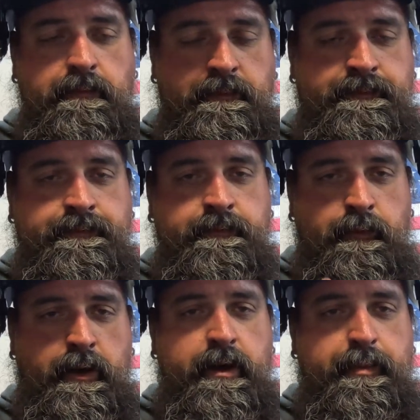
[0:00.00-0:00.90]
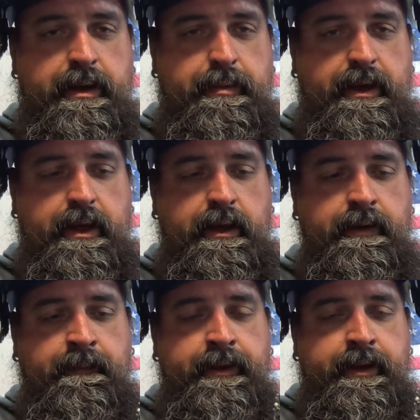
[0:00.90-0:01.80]
wear your PPE
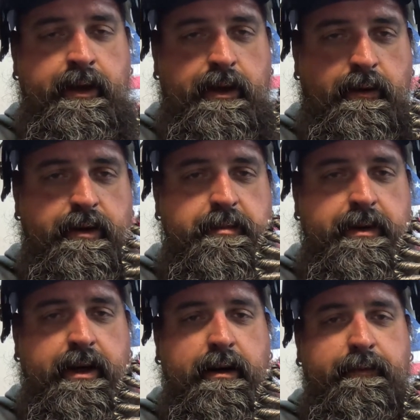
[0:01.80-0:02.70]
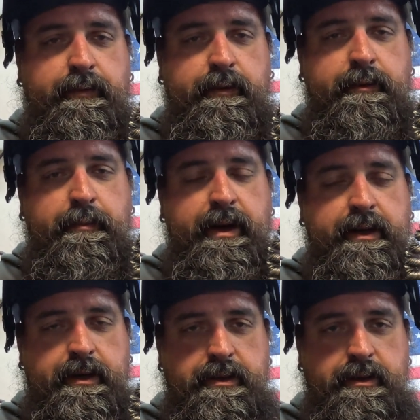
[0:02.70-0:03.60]
and always be careful and pay
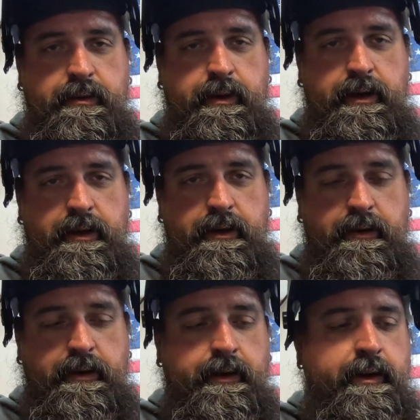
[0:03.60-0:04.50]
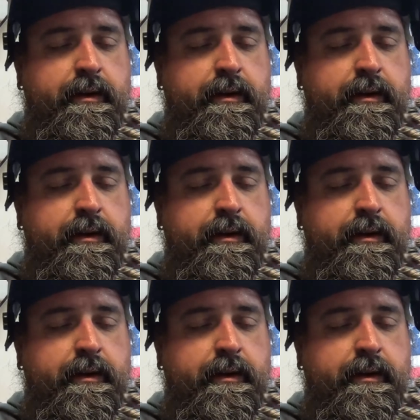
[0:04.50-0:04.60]
attention to what you're doing.